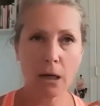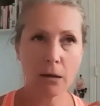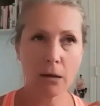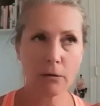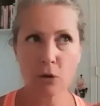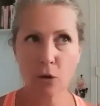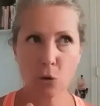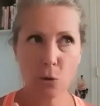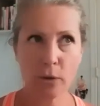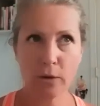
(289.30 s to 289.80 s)

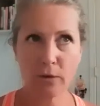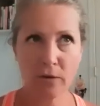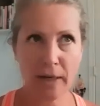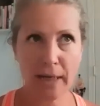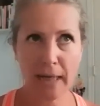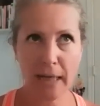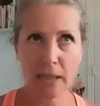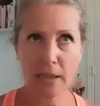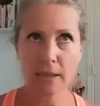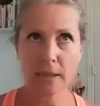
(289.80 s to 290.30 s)
sort of, I
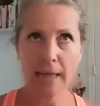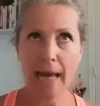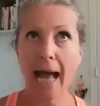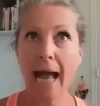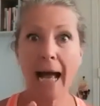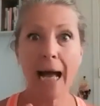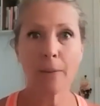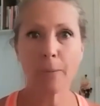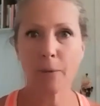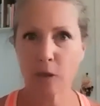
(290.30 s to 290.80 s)
guess,
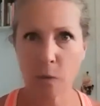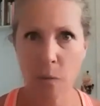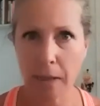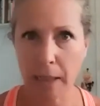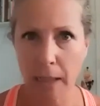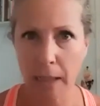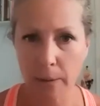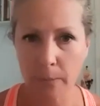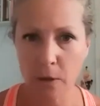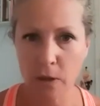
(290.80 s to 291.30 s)
habits when
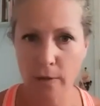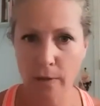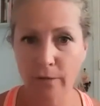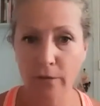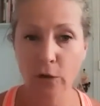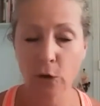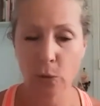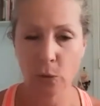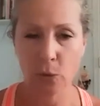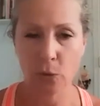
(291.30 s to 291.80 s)
it comes to
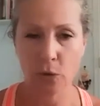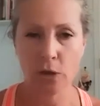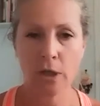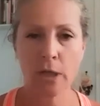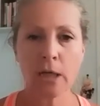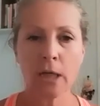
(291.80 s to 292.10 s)
food.